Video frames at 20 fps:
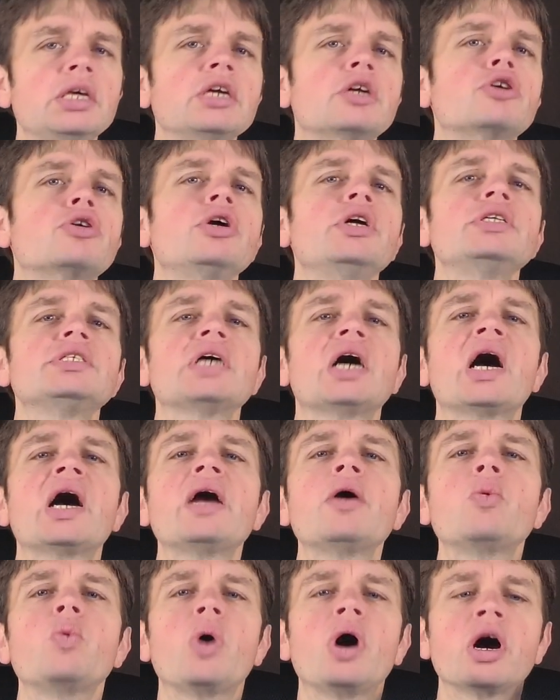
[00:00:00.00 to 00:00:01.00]
creates a high
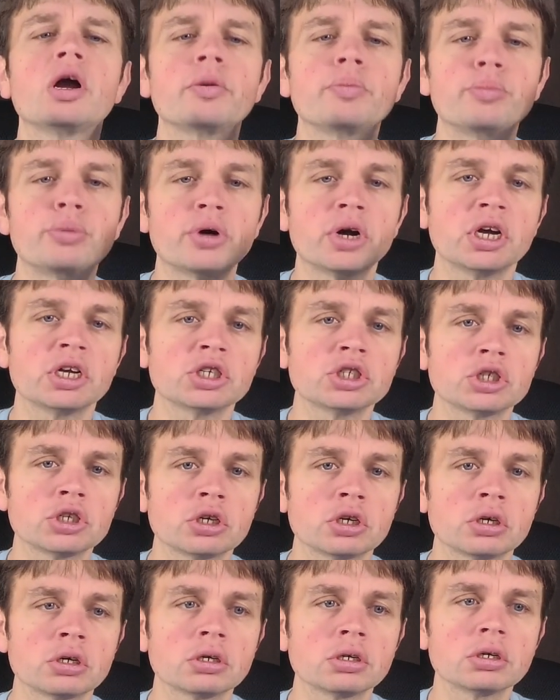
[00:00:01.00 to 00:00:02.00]
water
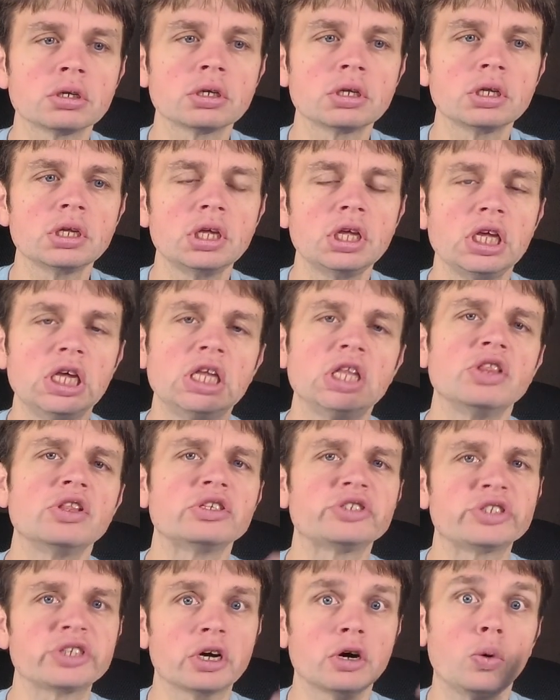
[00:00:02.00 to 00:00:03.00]
pressure in the
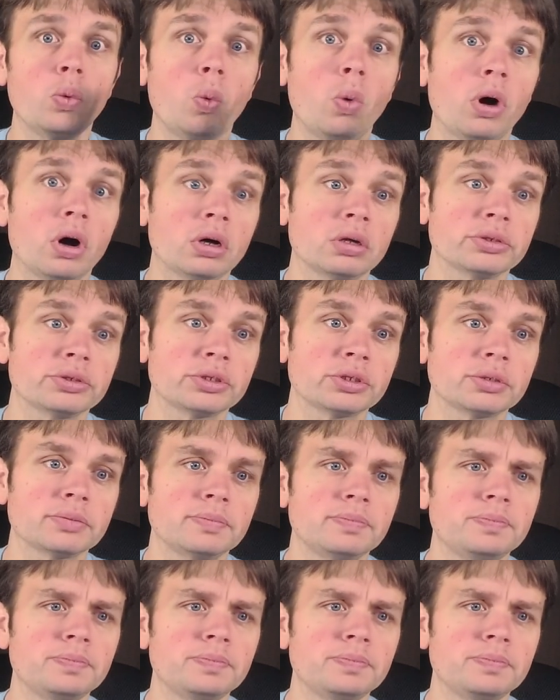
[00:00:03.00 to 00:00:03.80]
cell walls.